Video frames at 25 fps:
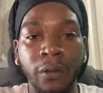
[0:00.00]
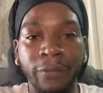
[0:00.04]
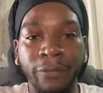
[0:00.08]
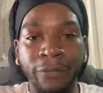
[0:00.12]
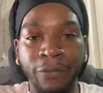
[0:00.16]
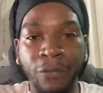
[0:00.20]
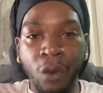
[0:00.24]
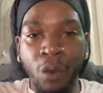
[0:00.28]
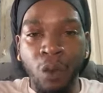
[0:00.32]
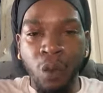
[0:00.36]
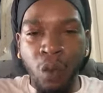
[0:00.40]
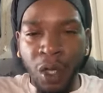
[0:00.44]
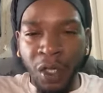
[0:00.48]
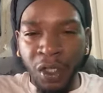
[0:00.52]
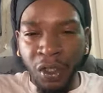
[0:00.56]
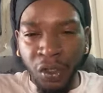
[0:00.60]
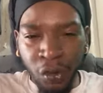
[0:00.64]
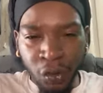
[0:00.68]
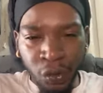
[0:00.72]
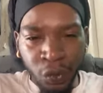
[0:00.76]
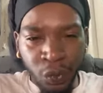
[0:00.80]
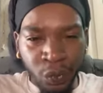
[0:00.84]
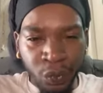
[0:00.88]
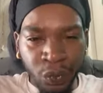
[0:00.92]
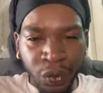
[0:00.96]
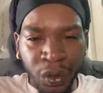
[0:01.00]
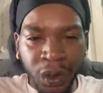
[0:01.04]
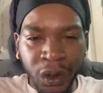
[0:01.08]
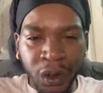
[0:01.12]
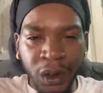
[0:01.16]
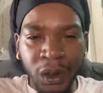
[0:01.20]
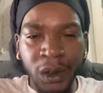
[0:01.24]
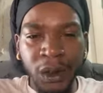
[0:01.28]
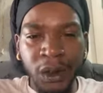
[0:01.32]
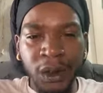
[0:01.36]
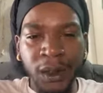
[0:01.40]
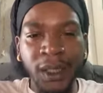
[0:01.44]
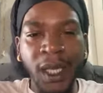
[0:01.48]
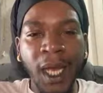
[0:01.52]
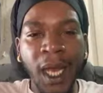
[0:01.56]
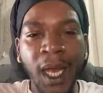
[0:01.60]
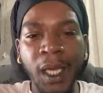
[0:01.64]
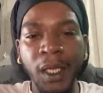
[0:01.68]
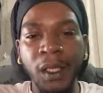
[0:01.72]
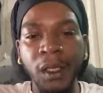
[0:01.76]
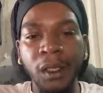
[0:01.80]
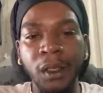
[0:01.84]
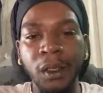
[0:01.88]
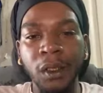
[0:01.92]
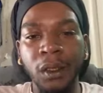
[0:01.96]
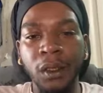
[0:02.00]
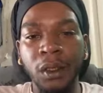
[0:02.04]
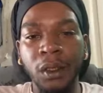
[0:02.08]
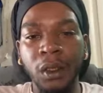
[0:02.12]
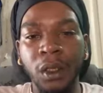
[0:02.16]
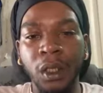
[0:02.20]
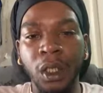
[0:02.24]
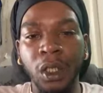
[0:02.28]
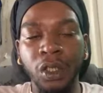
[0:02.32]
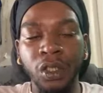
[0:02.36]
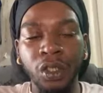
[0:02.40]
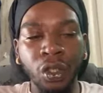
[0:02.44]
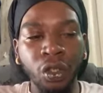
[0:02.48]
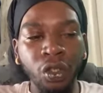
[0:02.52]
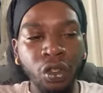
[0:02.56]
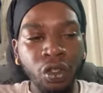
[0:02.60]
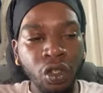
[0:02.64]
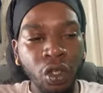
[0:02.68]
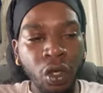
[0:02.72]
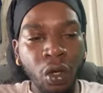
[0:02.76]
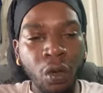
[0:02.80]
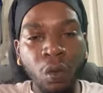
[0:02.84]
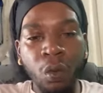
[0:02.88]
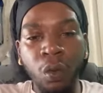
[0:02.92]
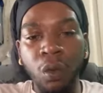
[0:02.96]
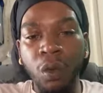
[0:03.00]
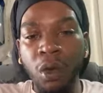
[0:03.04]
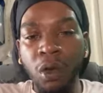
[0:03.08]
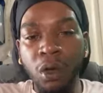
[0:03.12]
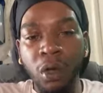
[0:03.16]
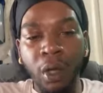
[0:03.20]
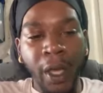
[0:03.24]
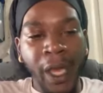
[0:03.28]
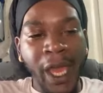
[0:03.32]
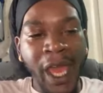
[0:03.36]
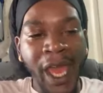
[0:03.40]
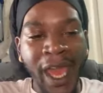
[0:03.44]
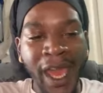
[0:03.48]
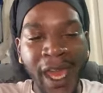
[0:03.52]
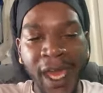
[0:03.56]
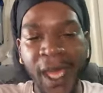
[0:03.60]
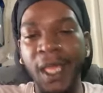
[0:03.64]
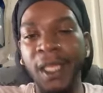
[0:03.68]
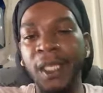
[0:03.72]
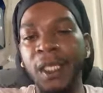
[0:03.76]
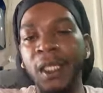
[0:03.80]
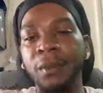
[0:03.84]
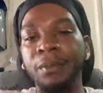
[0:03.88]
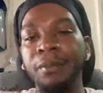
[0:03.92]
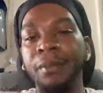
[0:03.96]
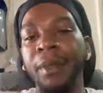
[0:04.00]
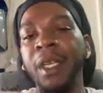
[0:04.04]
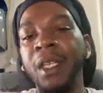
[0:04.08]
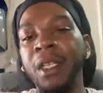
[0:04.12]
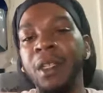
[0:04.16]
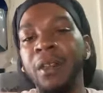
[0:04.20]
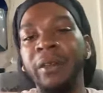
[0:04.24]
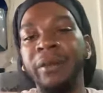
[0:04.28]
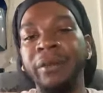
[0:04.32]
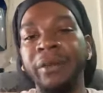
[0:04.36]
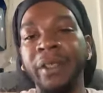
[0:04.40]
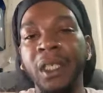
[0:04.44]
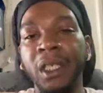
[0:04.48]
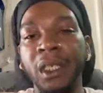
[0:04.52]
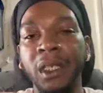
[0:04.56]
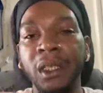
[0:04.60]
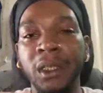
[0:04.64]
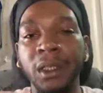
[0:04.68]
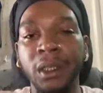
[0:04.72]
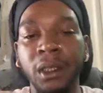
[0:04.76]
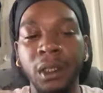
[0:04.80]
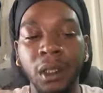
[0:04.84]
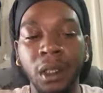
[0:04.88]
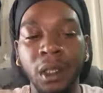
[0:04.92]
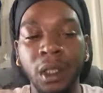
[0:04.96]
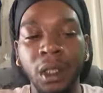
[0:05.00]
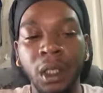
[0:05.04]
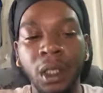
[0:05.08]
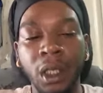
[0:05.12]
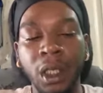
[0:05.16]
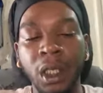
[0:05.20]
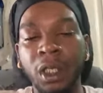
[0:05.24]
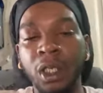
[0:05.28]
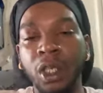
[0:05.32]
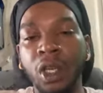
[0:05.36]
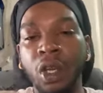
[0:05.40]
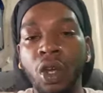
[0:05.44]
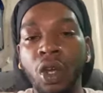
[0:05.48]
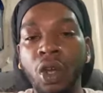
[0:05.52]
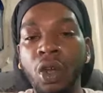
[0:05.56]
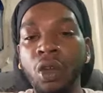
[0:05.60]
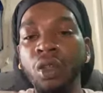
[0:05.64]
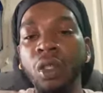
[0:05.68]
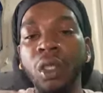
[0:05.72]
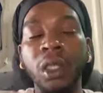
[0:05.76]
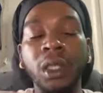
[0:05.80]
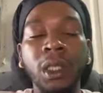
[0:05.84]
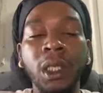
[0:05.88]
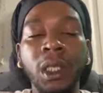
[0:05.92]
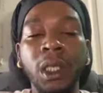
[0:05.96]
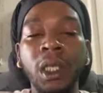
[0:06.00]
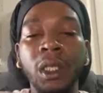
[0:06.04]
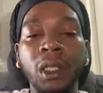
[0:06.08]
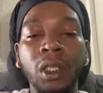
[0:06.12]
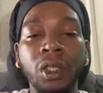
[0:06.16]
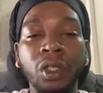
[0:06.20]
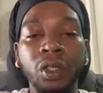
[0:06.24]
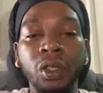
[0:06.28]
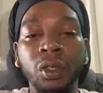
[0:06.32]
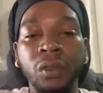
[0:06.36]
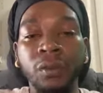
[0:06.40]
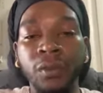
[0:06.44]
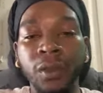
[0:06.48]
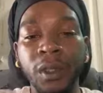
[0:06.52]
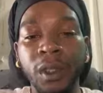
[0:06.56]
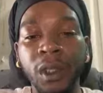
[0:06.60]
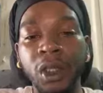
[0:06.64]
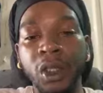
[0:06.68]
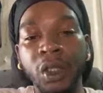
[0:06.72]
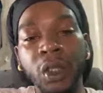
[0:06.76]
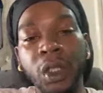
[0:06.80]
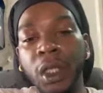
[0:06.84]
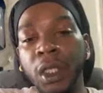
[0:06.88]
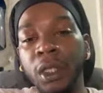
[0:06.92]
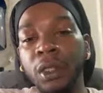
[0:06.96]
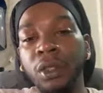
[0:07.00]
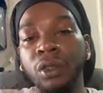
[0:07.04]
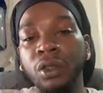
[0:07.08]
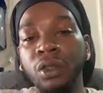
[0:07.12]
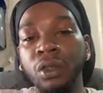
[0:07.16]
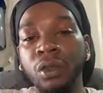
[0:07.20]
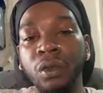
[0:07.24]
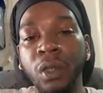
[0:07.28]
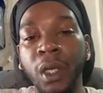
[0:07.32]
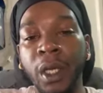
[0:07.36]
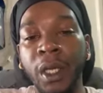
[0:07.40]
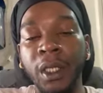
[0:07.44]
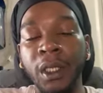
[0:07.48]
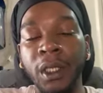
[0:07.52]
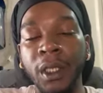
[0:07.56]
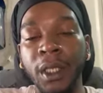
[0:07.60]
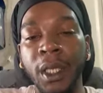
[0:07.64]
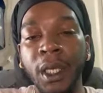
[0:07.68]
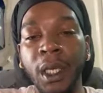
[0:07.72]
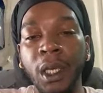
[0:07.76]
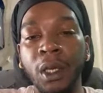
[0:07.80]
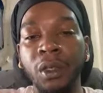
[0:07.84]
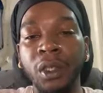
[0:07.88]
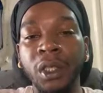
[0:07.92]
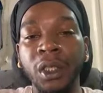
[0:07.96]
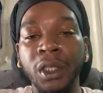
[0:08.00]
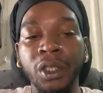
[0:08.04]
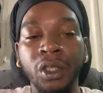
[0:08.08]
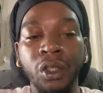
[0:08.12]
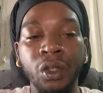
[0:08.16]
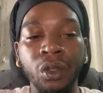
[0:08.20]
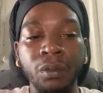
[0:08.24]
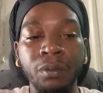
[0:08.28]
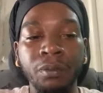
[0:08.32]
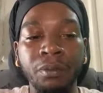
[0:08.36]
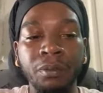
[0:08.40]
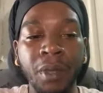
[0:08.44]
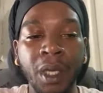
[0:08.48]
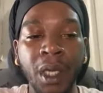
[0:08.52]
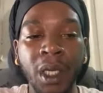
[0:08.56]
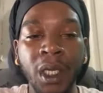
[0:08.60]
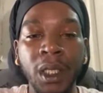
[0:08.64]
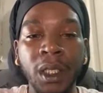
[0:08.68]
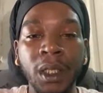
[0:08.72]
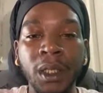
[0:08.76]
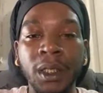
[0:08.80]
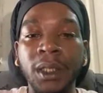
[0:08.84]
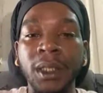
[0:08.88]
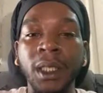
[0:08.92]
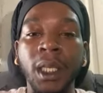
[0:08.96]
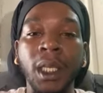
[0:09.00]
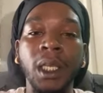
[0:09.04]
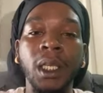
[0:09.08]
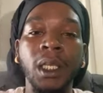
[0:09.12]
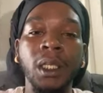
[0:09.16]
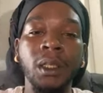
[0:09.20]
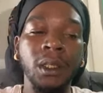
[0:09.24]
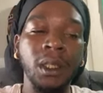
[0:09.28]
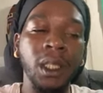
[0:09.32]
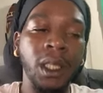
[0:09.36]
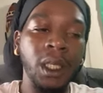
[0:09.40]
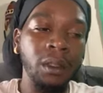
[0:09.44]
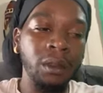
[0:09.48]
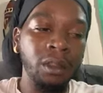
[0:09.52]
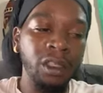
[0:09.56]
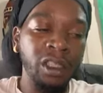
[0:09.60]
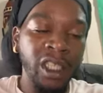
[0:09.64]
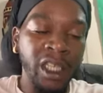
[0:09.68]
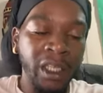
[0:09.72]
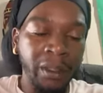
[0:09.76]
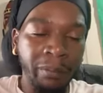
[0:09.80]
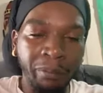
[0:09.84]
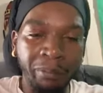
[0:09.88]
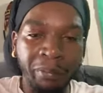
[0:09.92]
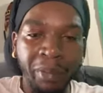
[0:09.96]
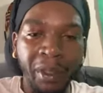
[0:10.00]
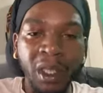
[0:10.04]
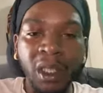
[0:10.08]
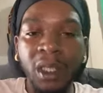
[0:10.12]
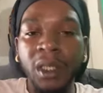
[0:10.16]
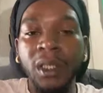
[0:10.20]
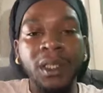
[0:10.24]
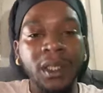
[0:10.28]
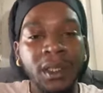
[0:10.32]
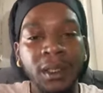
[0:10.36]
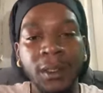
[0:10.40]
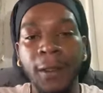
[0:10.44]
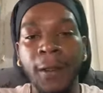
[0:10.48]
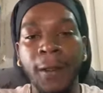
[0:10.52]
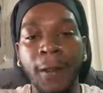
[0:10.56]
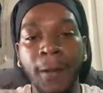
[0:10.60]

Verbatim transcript: for what you really desire. So your want had to manifest and the only thing that you're really trying to do right now is to maintain that that peace